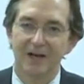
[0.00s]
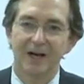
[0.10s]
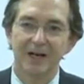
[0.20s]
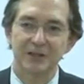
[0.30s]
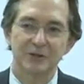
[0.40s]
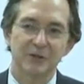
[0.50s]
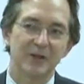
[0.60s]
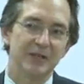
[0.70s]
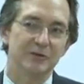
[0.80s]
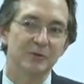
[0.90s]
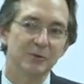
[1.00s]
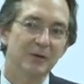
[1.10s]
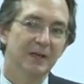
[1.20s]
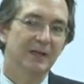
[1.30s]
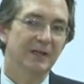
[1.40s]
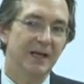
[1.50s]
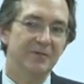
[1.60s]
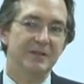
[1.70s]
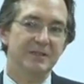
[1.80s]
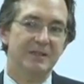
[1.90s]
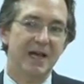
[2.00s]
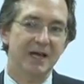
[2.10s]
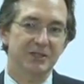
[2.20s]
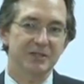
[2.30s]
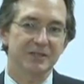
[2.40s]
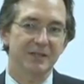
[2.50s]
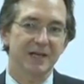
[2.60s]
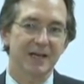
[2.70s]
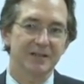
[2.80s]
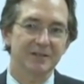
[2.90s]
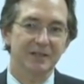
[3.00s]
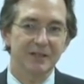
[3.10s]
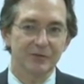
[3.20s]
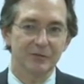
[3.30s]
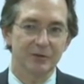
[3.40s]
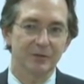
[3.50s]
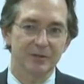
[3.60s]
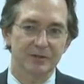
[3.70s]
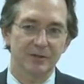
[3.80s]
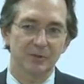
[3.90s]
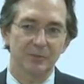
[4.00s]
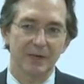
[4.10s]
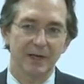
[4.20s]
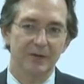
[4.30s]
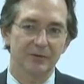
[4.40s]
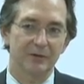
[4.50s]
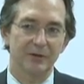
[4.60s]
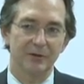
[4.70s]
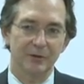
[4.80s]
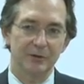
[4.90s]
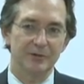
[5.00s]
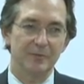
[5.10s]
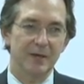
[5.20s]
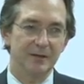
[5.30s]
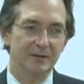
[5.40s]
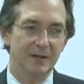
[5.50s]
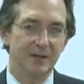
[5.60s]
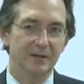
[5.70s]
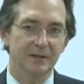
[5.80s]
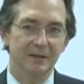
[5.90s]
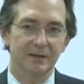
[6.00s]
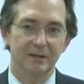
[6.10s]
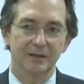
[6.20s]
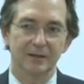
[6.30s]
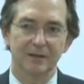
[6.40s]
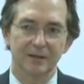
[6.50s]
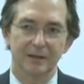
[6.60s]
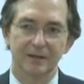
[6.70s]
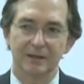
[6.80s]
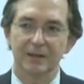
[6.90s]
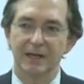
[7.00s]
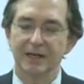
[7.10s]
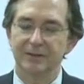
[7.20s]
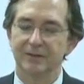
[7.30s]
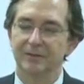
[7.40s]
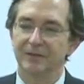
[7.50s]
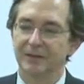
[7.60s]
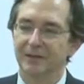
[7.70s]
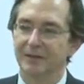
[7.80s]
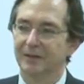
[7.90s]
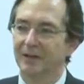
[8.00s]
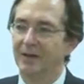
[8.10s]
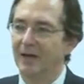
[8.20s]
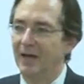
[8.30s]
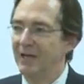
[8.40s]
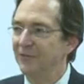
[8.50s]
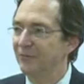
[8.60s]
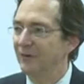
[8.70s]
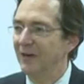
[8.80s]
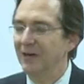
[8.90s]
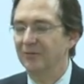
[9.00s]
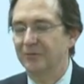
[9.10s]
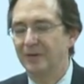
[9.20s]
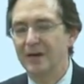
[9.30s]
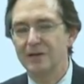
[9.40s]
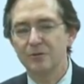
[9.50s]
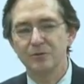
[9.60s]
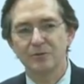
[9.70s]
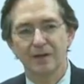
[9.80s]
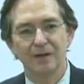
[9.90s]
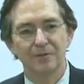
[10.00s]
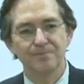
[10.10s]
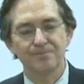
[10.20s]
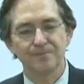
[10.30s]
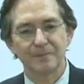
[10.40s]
uh, so they do levy sanctions against individualistic behavior in order to maintain uh, a collectivity. I, had a I have a friend who's um,